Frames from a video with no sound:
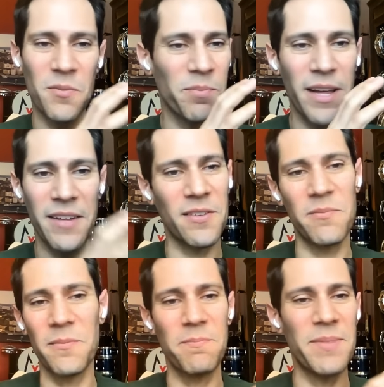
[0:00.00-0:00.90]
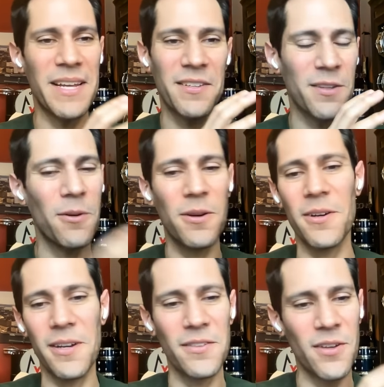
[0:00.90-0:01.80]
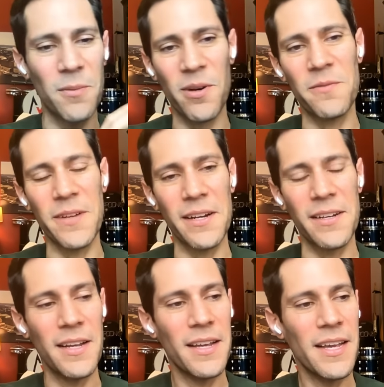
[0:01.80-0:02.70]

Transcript: in this place of being so good and so perfect,